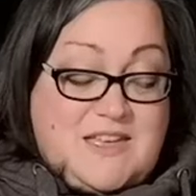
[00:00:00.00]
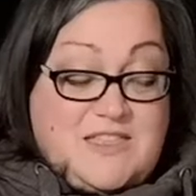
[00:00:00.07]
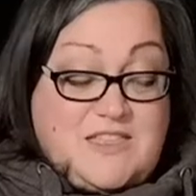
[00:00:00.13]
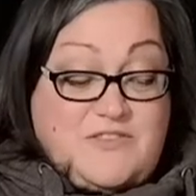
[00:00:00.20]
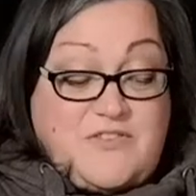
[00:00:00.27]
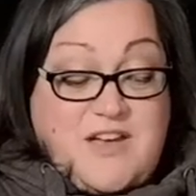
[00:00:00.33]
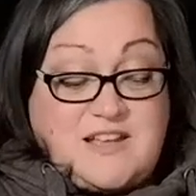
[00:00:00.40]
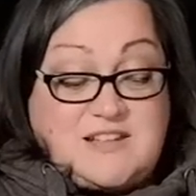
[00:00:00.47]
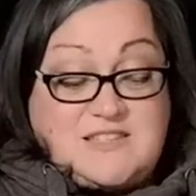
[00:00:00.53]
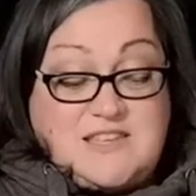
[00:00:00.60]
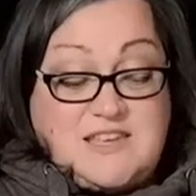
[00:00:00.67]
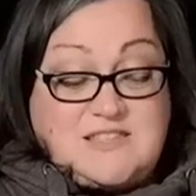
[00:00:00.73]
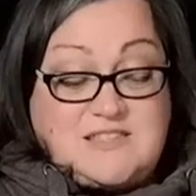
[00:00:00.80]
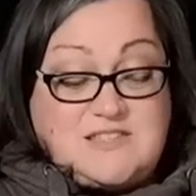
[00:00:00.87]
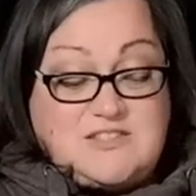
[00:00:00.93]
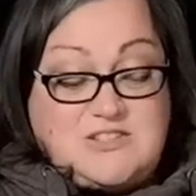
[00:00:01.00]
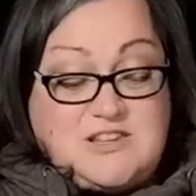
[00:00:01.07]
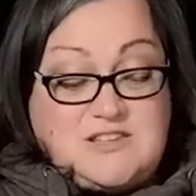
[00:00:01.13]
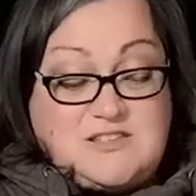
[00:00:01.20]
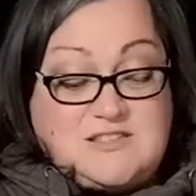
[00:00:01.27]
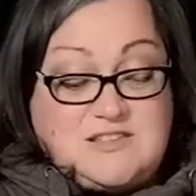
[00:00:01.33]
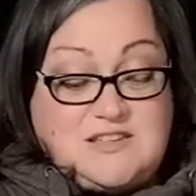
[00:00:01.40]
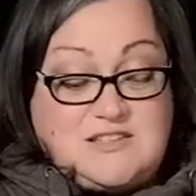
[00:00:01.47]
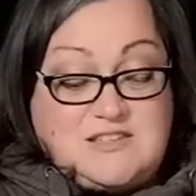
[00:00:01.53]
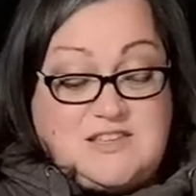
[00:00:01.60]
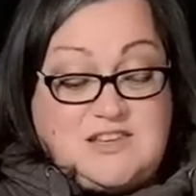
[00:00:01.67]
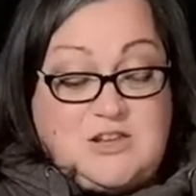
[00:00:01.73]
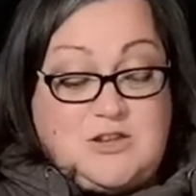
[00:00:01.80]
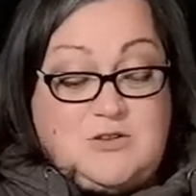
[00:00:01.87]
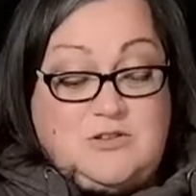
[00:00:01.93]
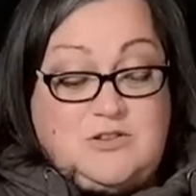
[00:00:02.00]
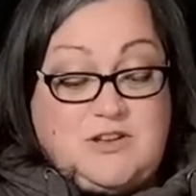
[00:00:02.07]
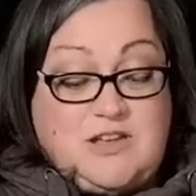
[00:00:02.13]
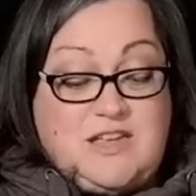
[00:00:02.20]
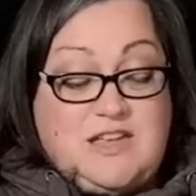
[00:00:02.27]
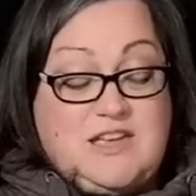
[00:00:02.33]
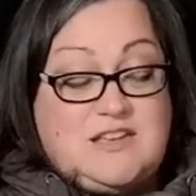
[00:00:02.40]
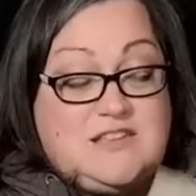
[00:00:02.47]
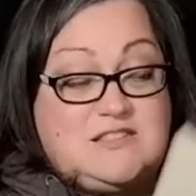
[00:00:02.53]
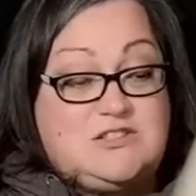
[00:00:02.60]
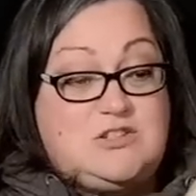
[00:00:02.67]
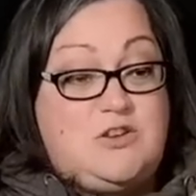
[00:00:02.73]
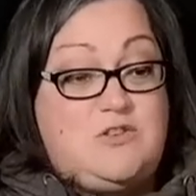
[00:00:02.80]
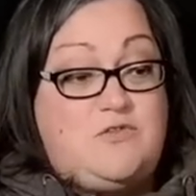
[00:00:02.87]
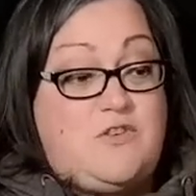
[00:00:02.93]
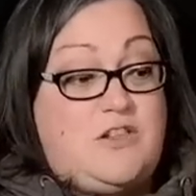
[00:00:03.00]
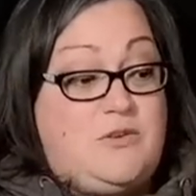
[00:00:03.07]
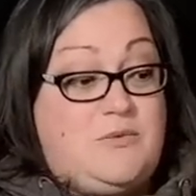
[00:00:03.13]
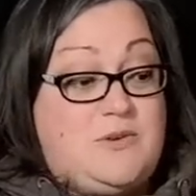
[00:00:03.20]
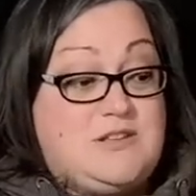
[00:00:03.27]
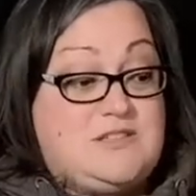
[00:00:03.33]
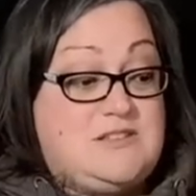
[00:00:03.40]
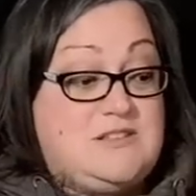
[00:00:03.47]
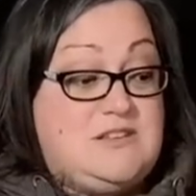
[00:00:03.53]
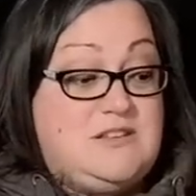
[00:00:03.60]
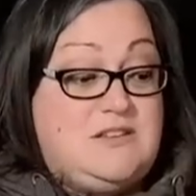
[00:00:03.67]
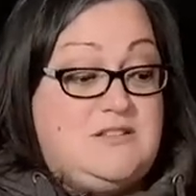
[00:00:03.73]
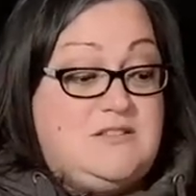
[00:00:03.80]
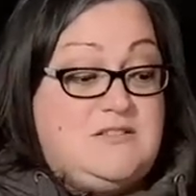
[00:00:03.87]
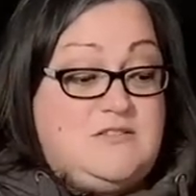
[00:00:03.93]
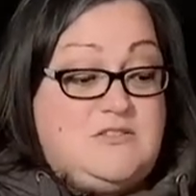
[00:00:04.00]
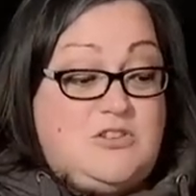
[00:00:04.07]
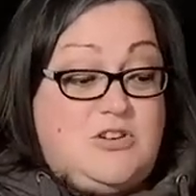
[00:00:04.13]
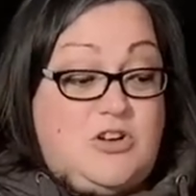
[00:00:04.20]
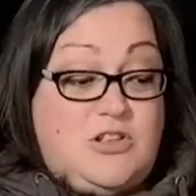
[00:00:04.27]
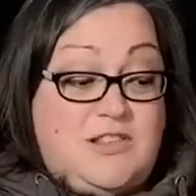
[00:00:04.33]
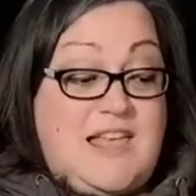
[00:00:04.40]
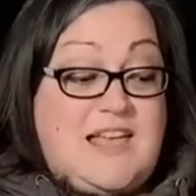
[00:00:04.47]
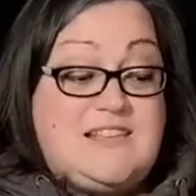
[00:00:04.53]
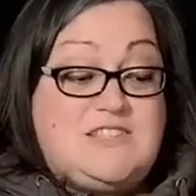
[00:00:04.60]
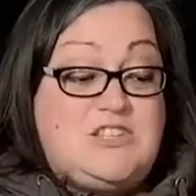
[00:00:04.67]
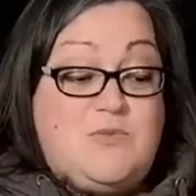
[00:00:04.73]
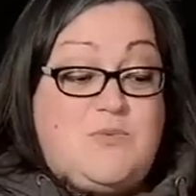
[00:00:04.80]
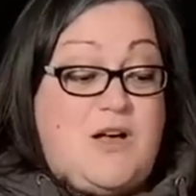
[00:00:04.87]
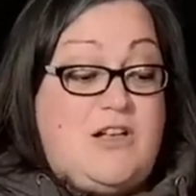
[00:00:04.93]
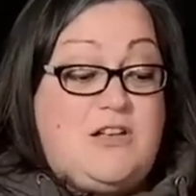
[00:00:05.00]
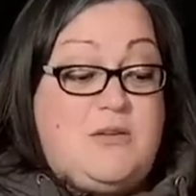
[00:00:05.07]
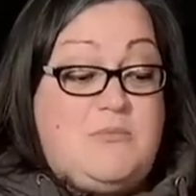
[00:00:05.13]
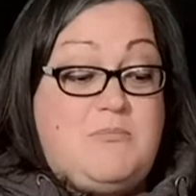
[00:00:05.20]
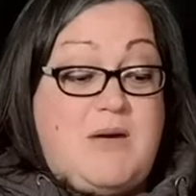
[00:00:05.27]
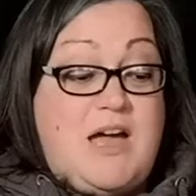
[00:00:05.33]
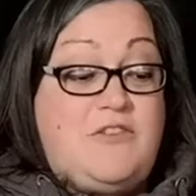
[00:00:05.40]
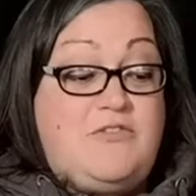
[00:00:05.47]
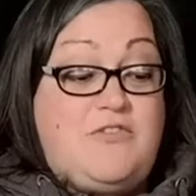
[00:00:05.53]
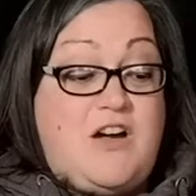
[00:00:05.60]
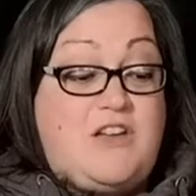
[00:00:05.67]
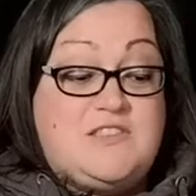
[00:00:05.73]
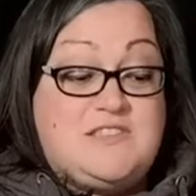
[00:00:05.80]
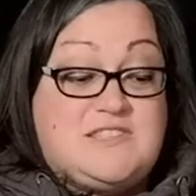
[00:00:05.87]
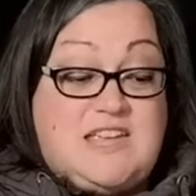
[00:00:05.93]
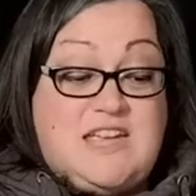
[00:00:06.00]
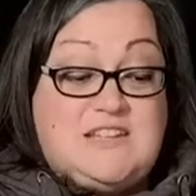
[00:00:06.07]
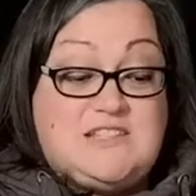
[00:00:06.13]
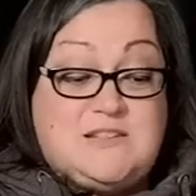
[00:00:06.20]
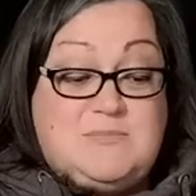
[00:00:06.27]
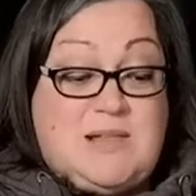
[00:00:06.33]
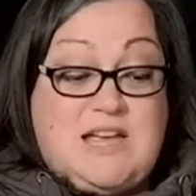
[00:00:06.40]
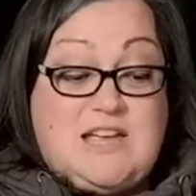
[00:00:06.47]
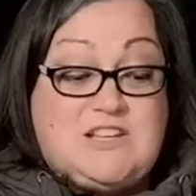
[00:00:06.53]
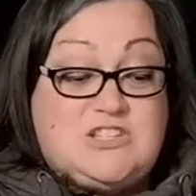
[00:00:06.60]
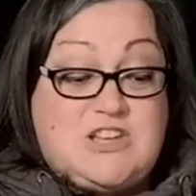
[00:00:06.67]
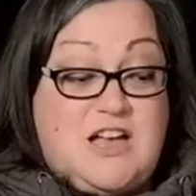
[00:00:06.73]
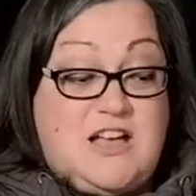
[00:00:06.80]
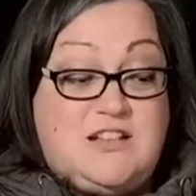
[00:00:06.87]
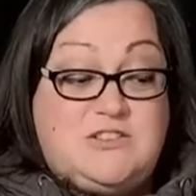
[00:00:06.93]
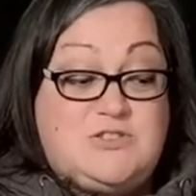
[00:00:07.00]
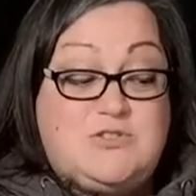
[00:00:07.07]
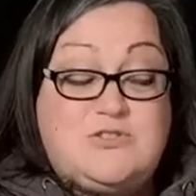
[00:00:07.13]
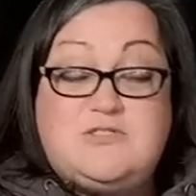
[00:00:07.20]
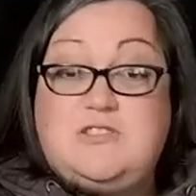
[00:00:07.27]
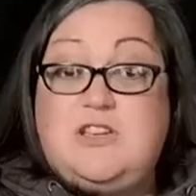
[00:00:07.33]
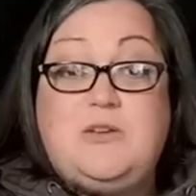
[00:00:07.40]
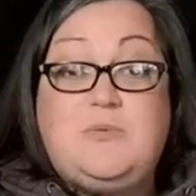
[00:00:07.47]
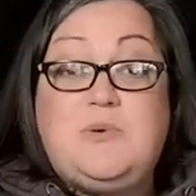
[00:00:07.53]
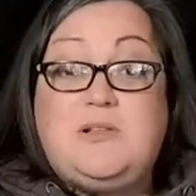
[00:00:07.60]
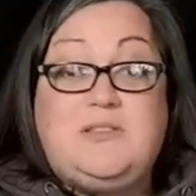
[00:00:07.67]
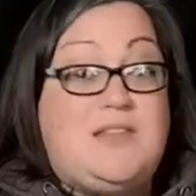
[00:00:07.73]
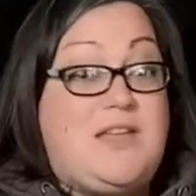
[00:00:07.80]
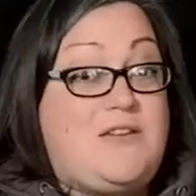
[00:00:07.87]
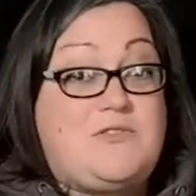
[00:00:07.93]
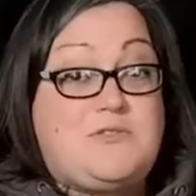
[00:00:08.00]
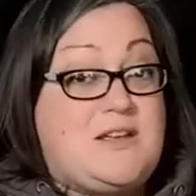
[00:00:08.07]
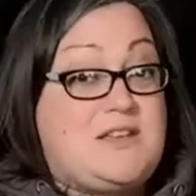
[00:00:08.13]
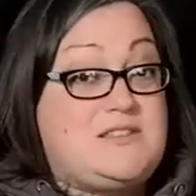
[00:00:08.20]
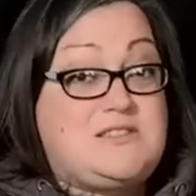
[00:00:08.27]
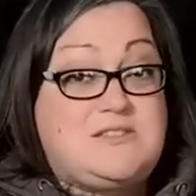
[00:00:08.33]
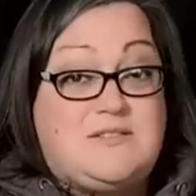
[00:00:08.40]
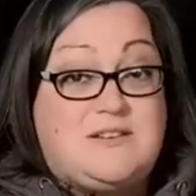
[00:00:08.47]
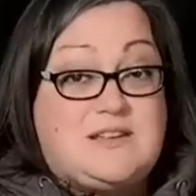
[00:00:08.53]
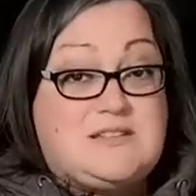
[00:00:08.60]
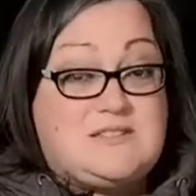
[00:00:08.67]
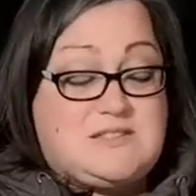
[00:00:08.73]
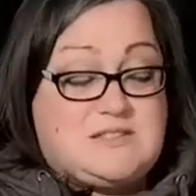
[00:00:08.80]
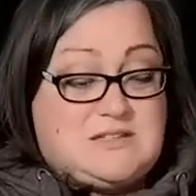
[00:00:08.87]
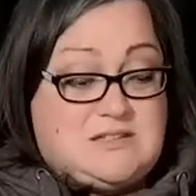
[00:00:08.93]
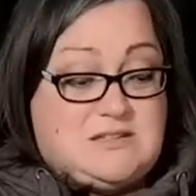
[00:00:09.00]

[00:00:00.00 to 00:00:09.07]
"The fact is," Jesus continued, looking at his two followers, "unless you welcome my Father's kingdom like a child does, you will never enter it."